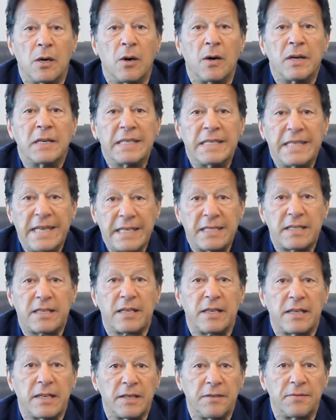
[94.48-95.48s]
on debt
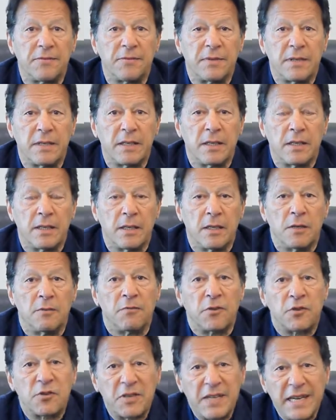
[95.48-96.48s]
relief
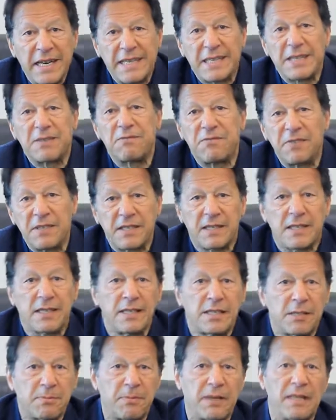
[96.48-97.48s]
for creating
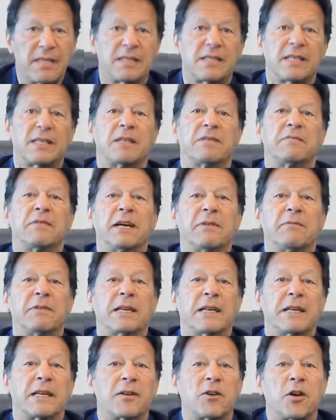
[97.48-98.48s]
fiscal space and
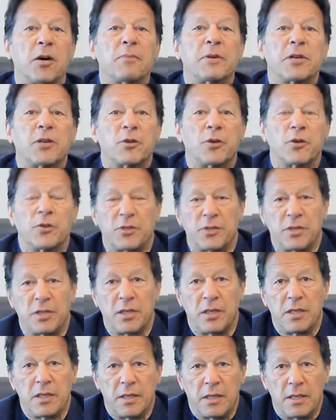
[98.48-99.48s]
reviving economic growth
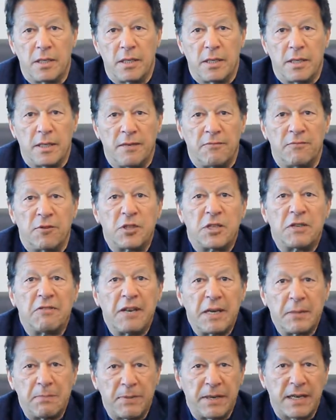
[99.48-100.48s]
for
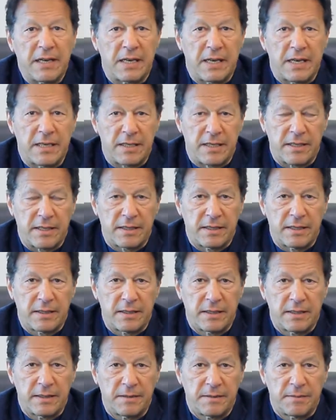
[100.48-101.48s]
developing
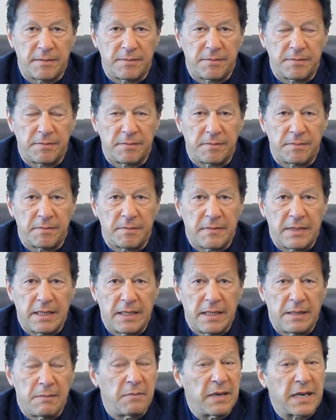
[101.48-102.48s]
countries.
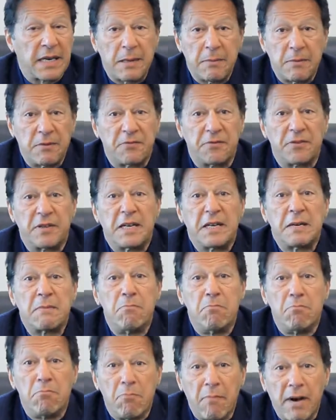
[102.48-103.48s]
But I'm
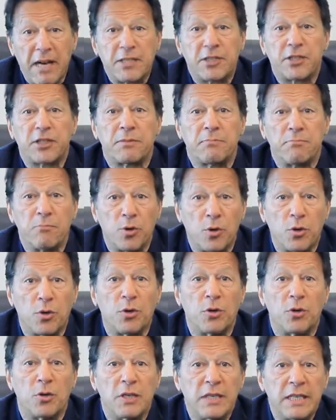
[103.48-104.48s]
afraid much
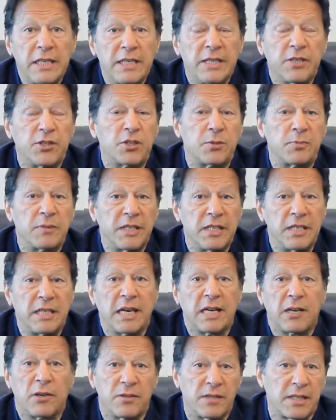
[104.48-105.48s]
more needs to be
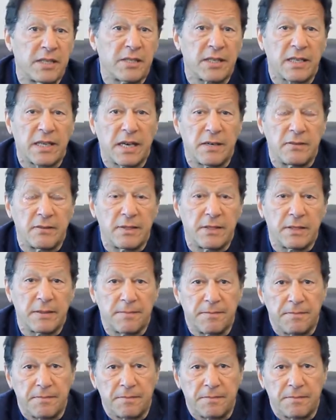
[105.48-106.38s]
done on this account.